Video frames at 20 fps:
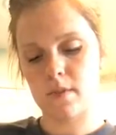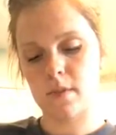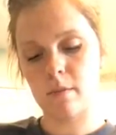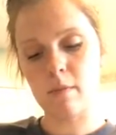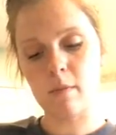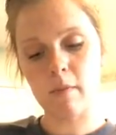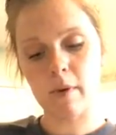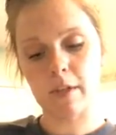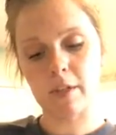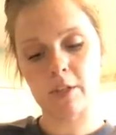
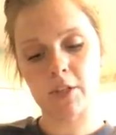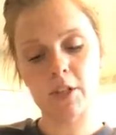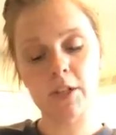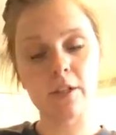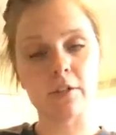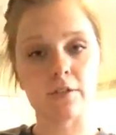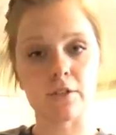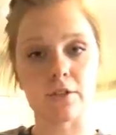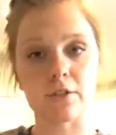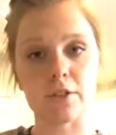Some of my
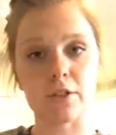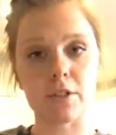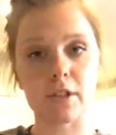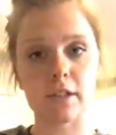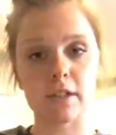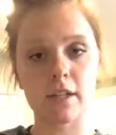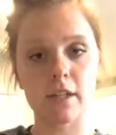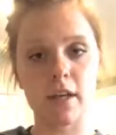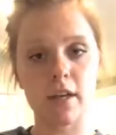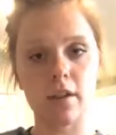Cheerios are
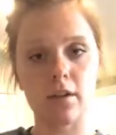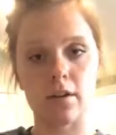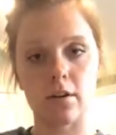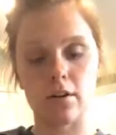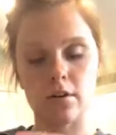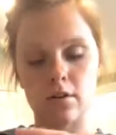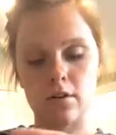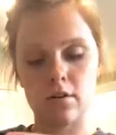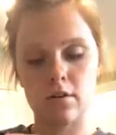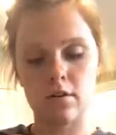stuck together.
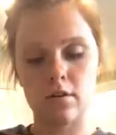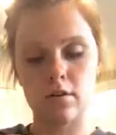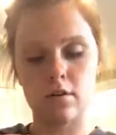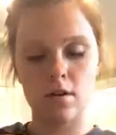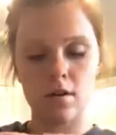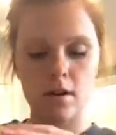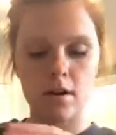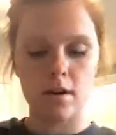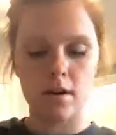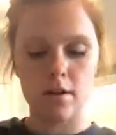
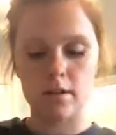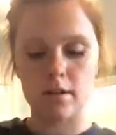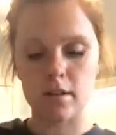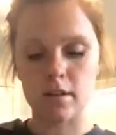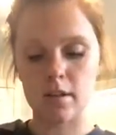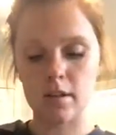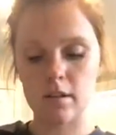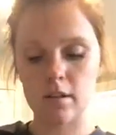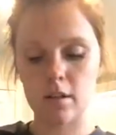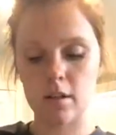It's
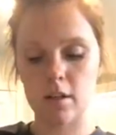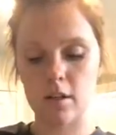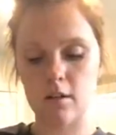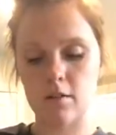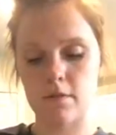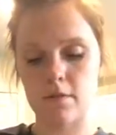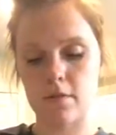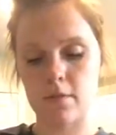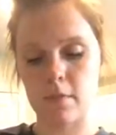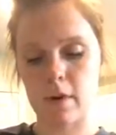easier
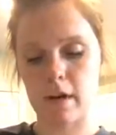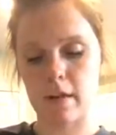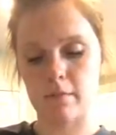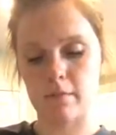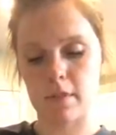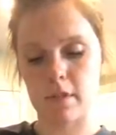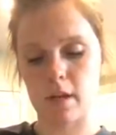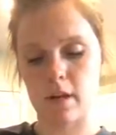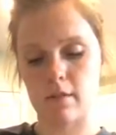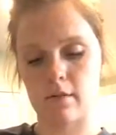if they're by
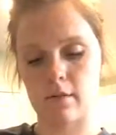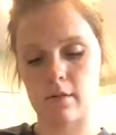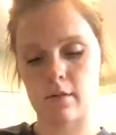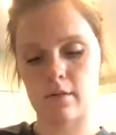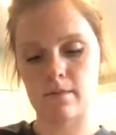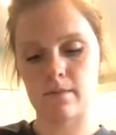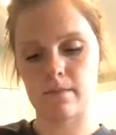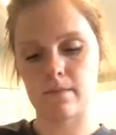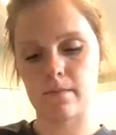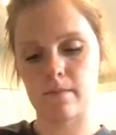
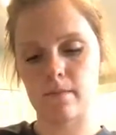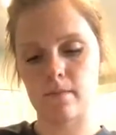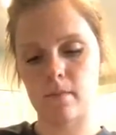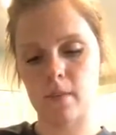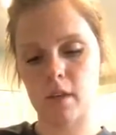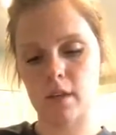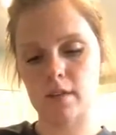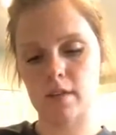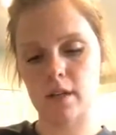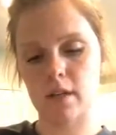themselves,
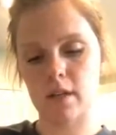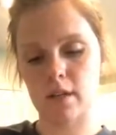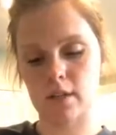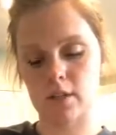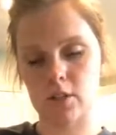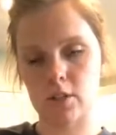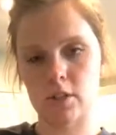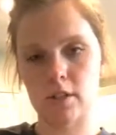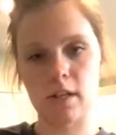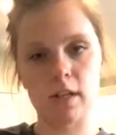because then
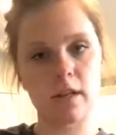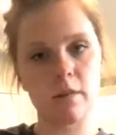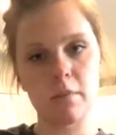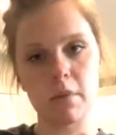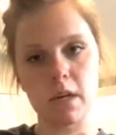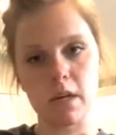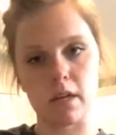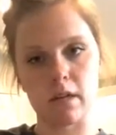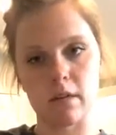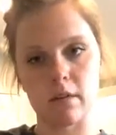it's just like a
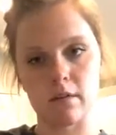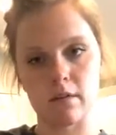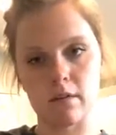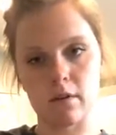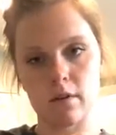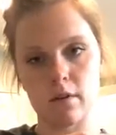bead.